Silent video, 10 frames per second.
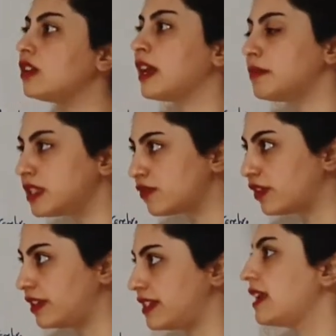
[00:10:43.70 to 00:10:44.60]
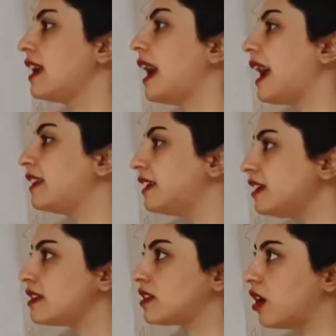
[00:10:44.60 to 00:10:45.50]
hemispheres, and
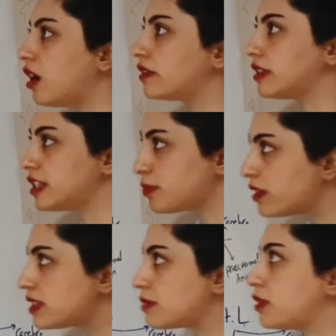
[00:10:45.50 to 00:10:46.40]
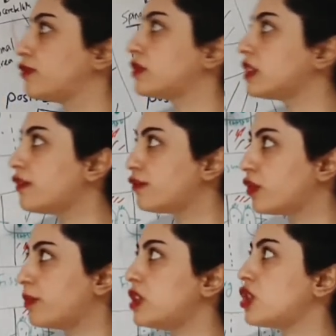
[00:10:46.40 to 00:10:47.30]
these are responsible for the
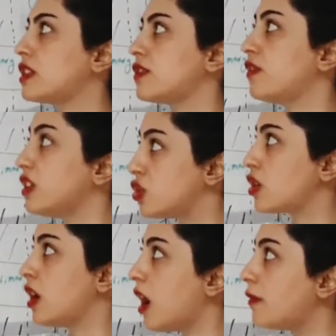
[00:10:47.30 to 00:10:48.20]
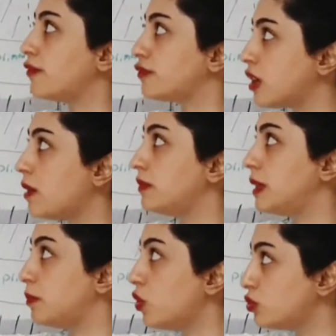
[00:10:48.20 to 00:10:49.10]
informations which come from the
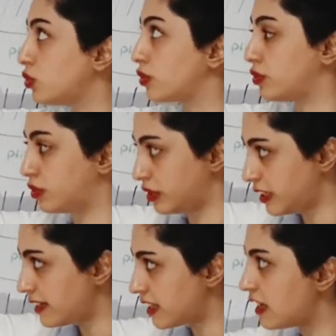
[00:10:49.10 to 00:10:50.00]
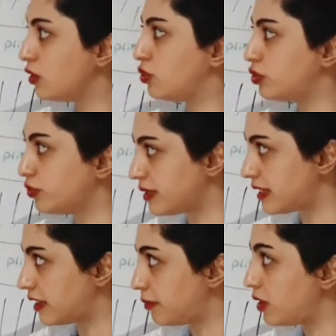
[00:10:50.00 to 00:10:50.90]
motor cortex to
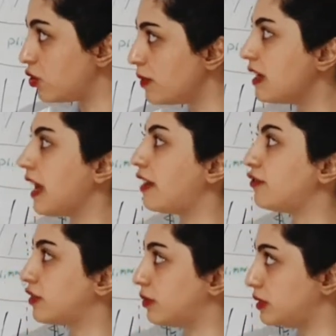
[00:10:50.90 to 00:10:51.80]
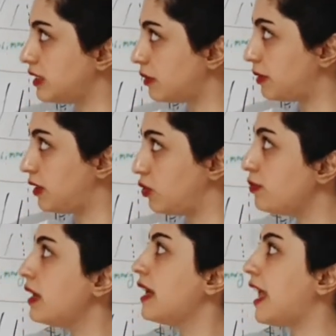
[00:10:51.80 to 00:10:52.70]
cerebellum, and from
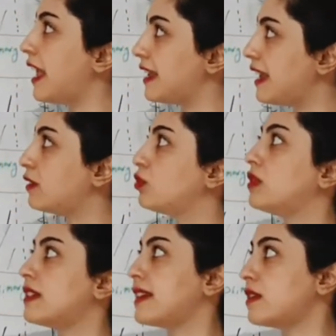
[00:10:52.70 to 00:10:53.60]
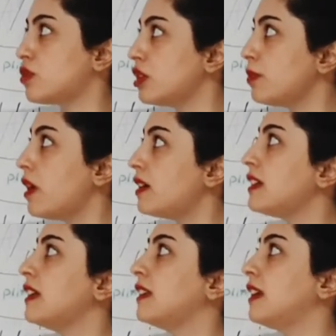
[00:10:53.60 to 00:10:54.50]
cerebellum again to the sensory part,
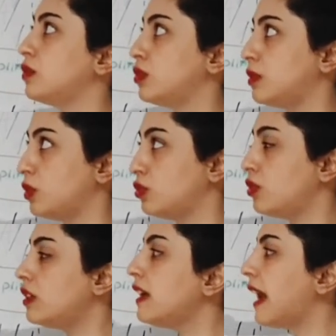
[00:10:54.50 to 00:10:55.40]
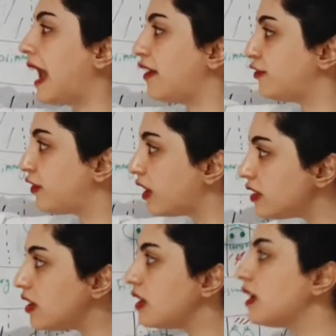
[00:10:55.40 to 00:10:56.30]
then to the motor, and
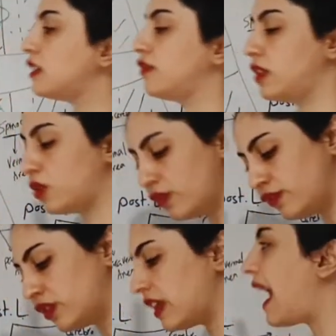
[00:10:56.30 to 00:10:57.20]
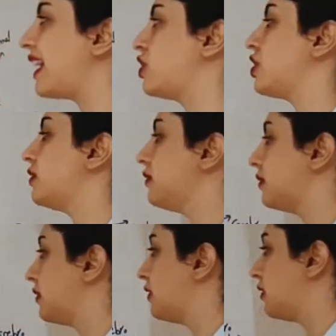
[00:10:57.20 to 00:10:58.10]
finally it will go for the action.
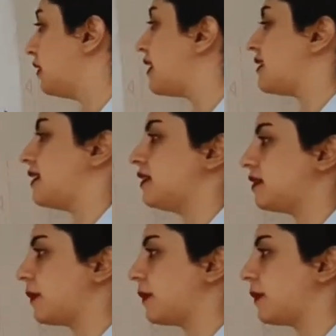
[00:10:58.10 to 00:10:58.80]
That's it.